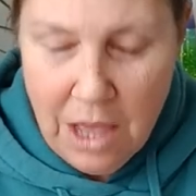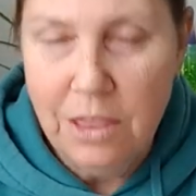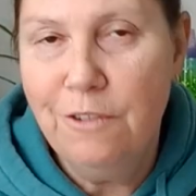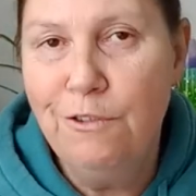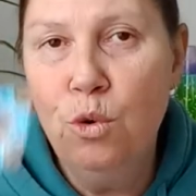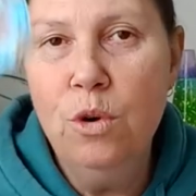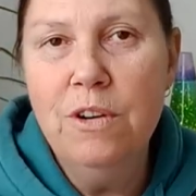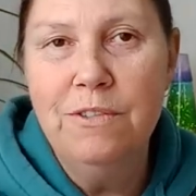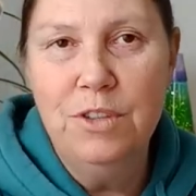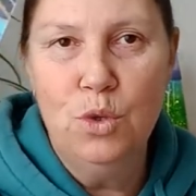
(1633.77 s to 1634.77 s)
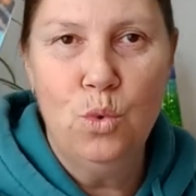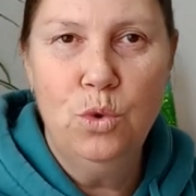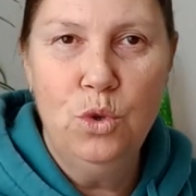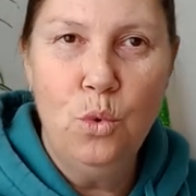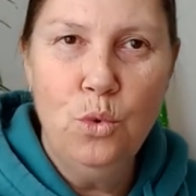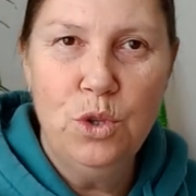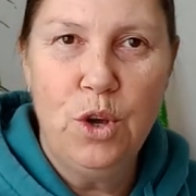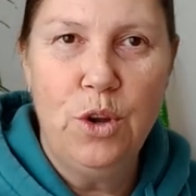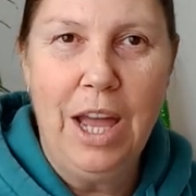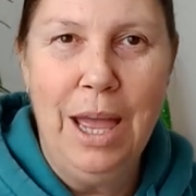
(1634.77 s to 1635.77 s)
The Four of Swords
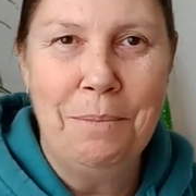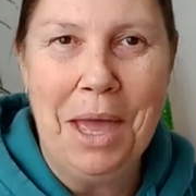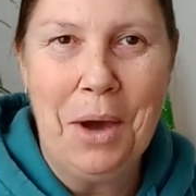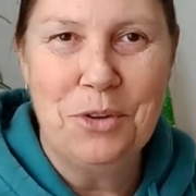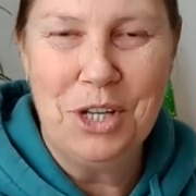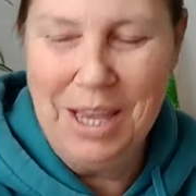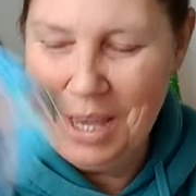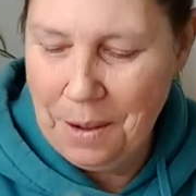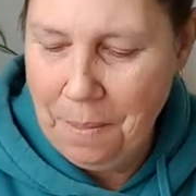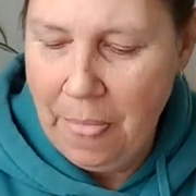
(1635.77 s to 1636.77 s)
also came out here.